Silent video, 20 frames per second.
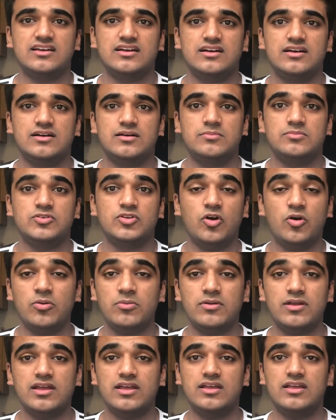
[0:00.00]

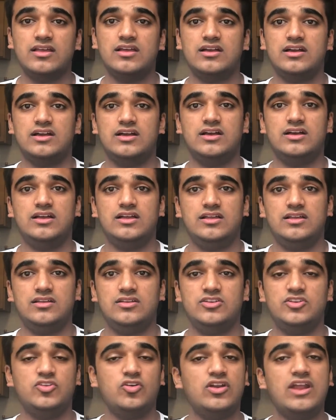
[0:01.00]

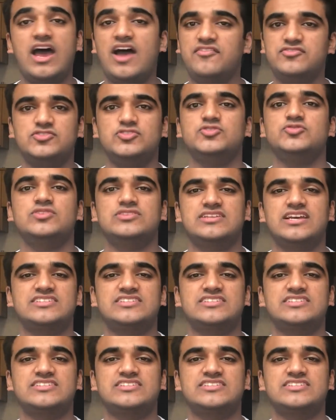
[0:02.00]
you don't have to do it.